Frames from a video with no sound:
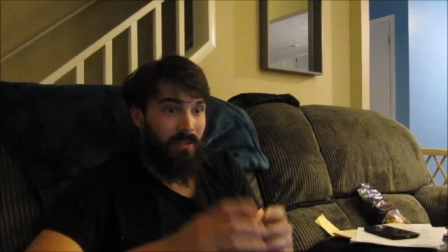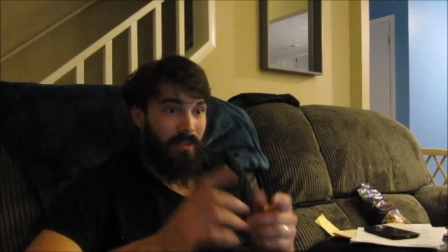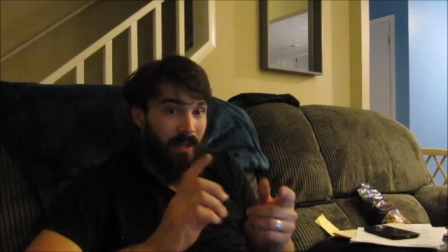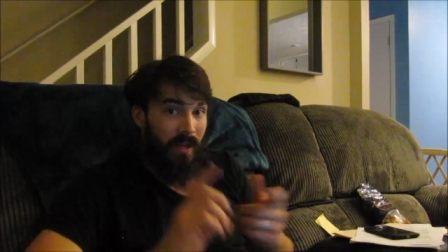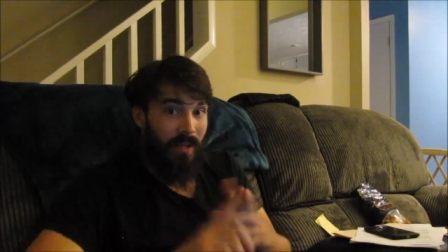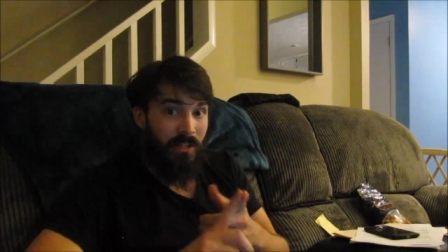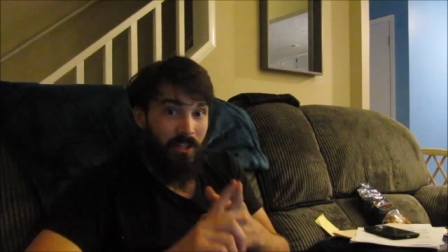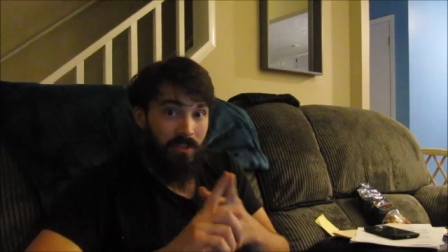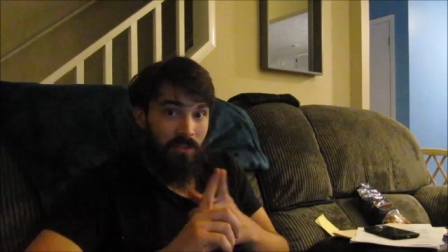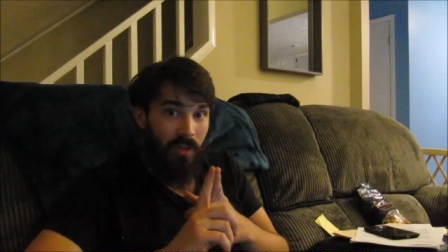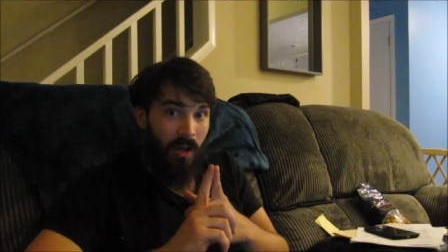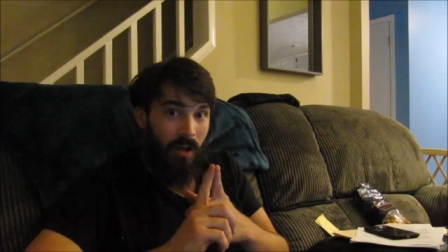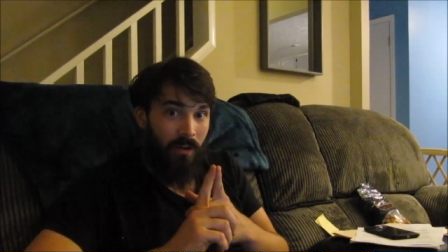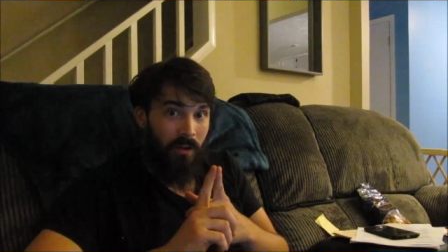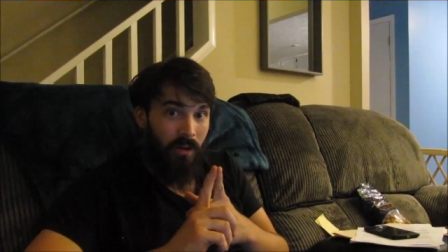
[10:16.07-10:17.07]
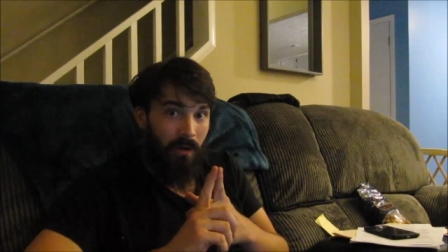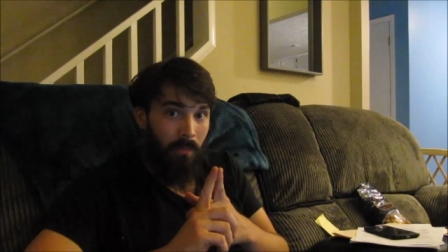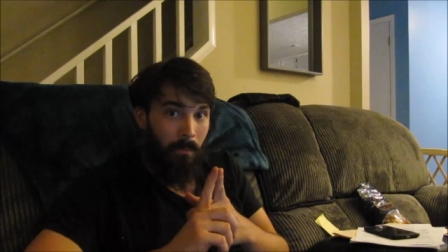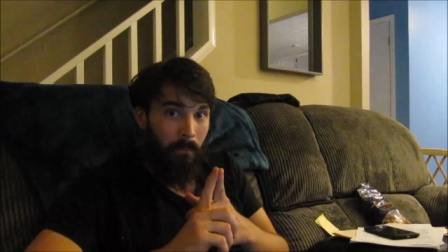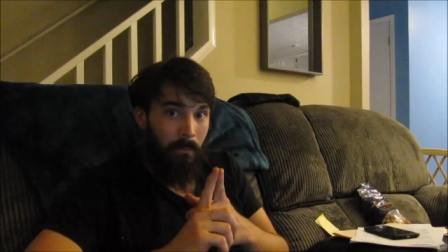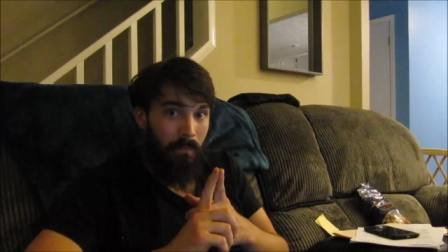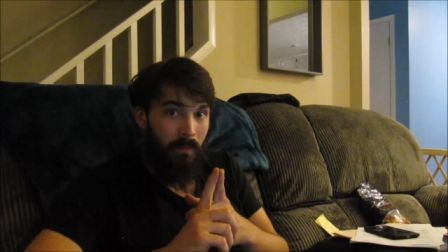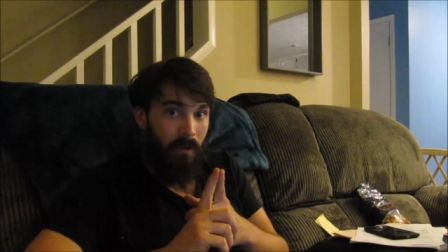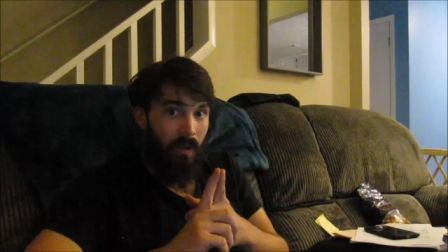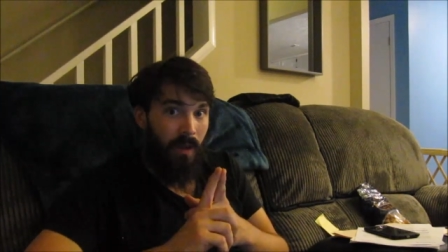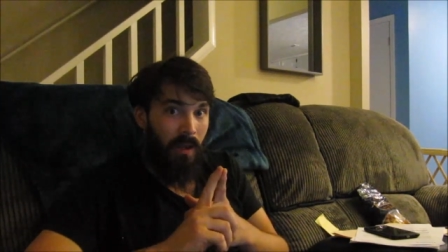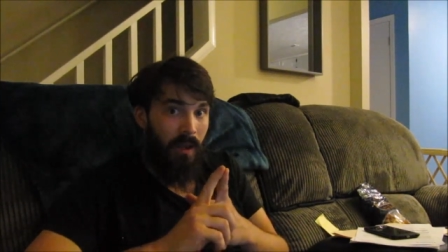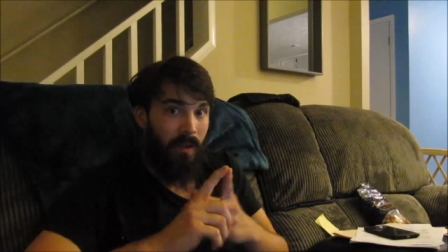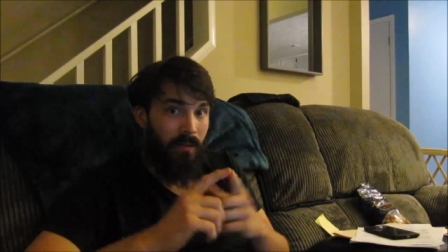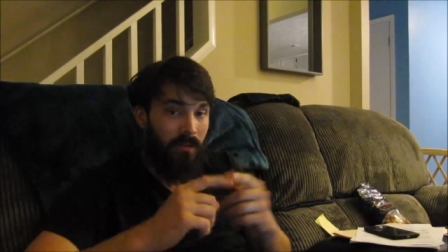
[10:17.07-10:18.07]
The engine's locked up
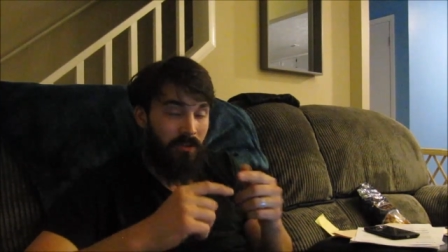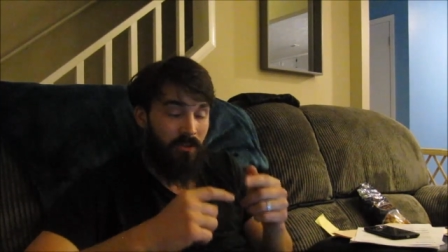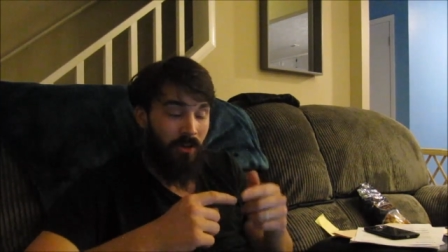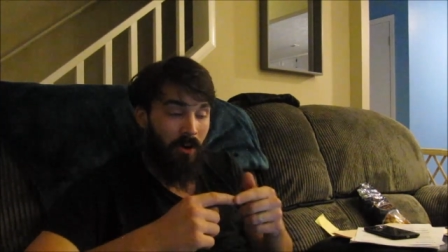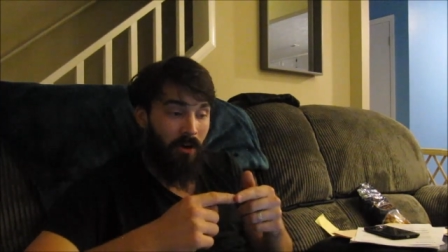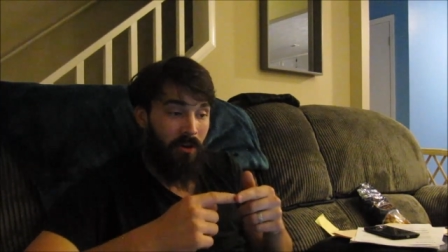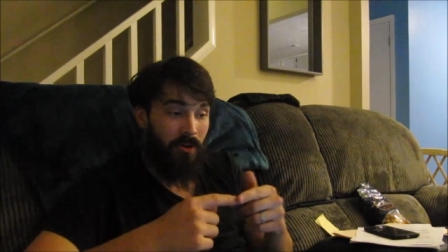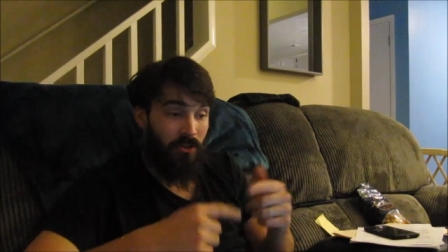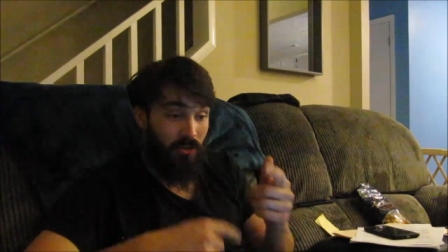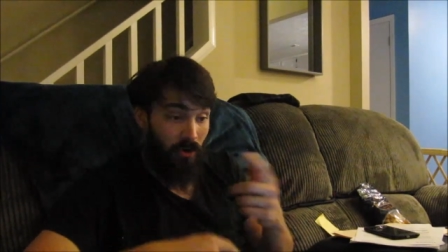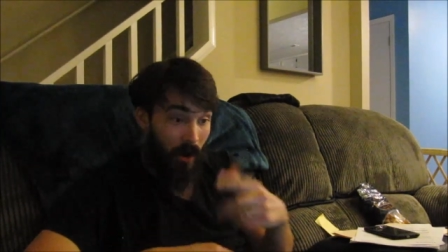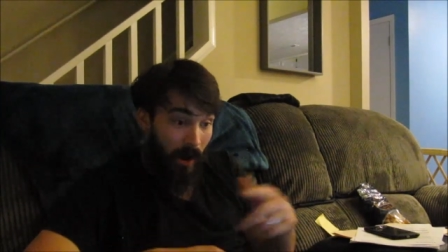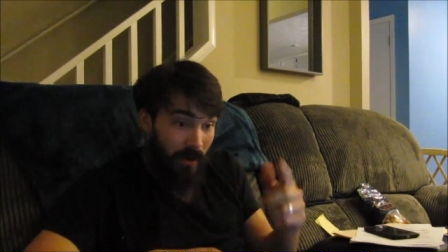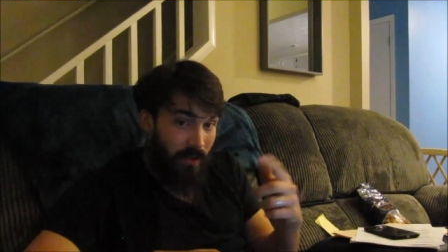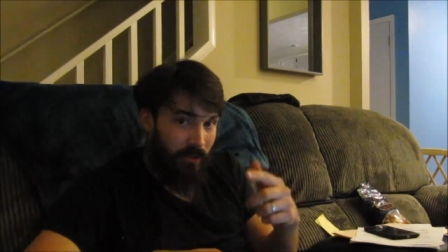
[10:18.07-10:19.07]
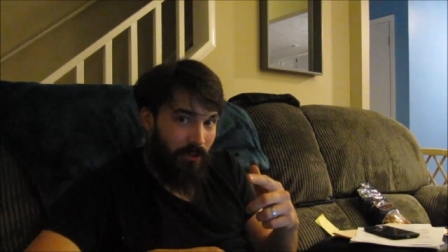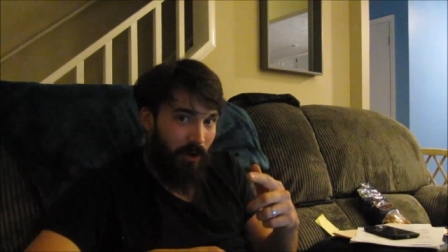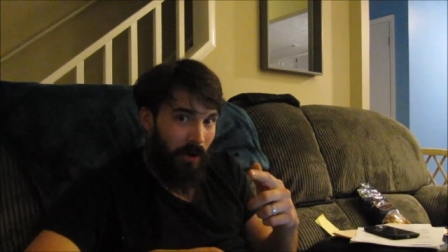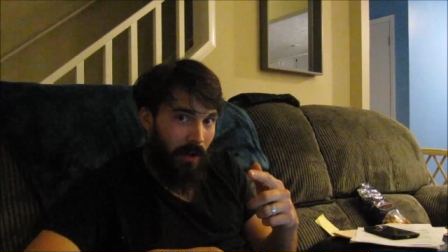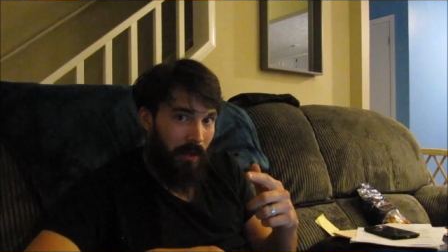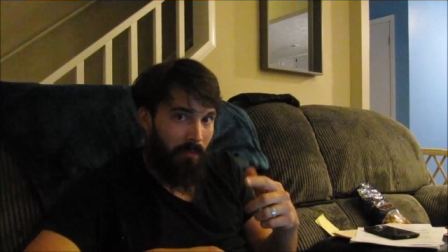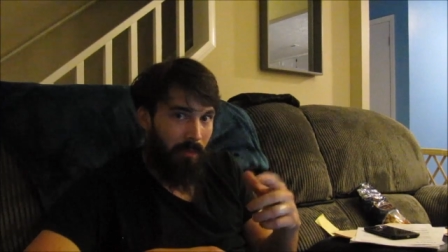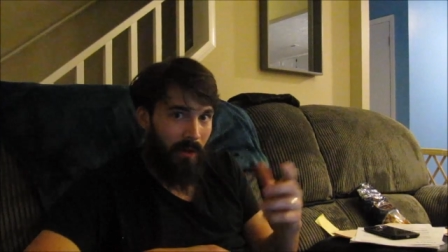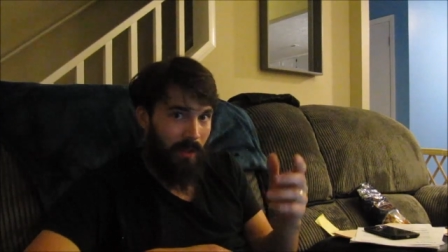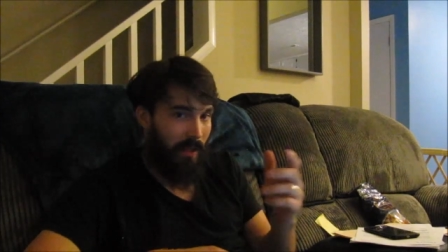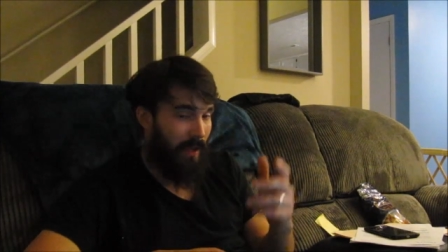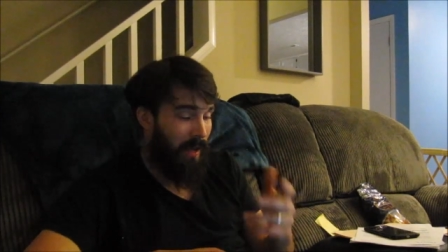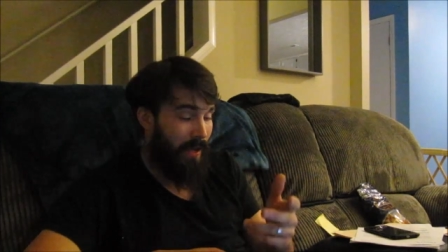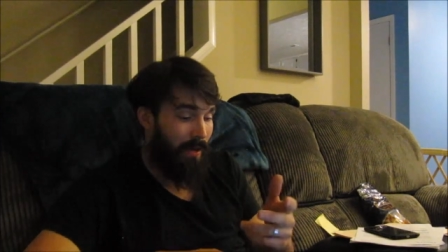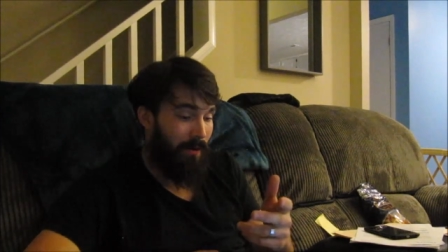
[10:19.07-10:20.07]
and the starter's trying to turn it, but it
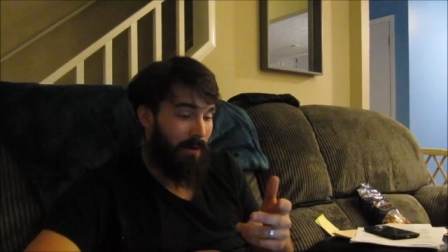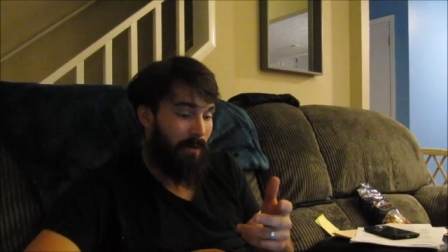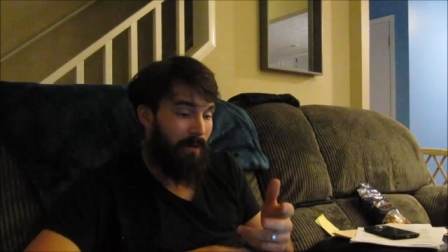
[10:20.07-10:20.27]
can't